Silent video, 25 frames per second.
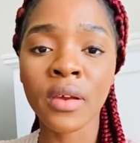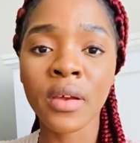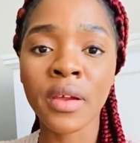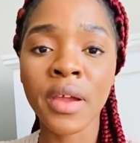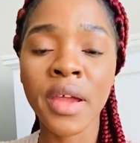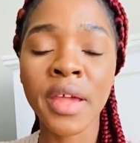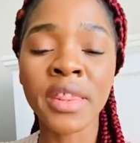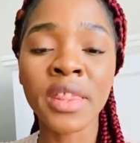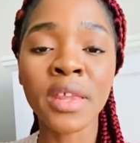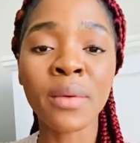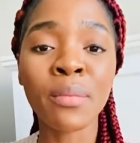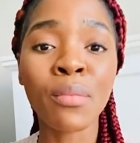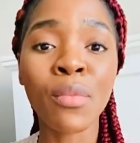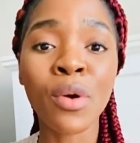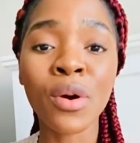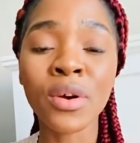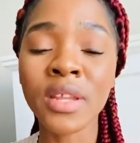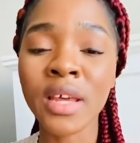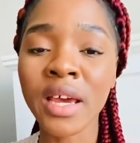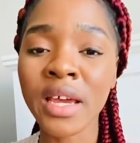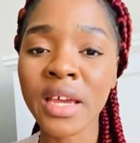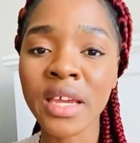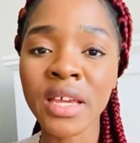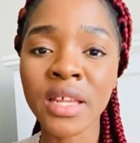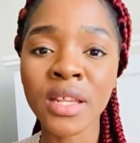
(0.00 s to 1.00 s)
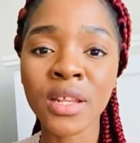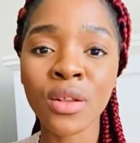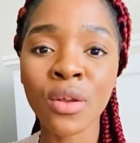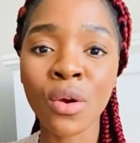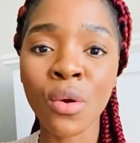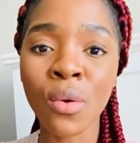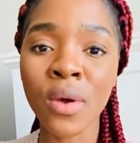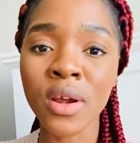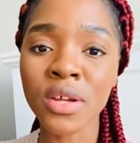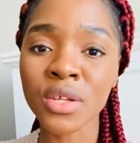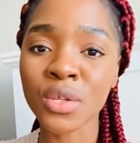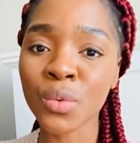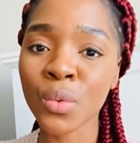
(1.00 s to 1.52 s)
and the mother in
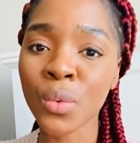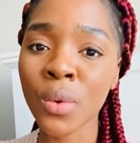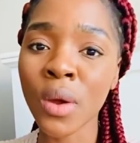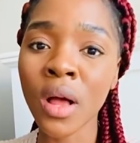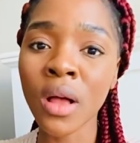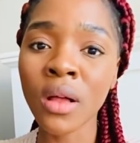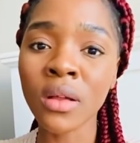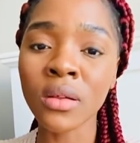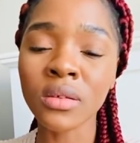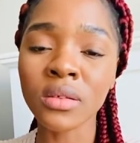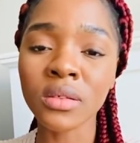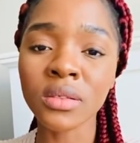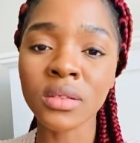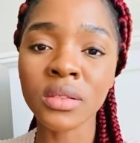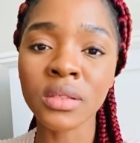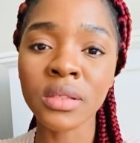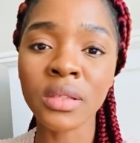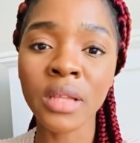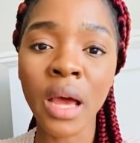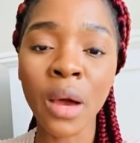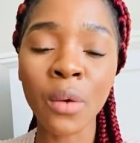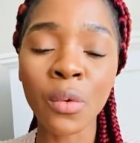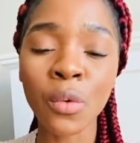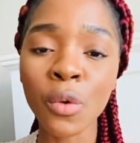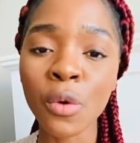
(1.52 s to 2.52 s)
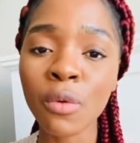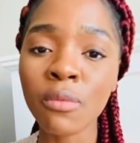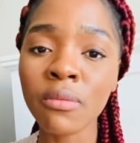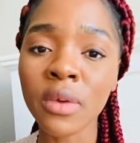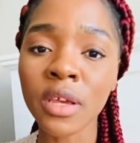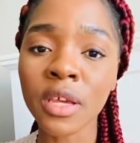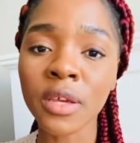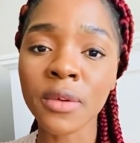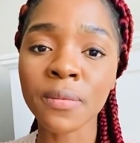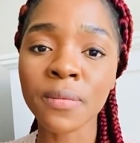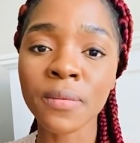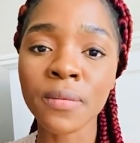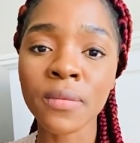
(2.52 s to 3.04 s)
law as well,
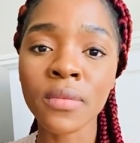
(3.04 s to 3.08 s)
Naomi.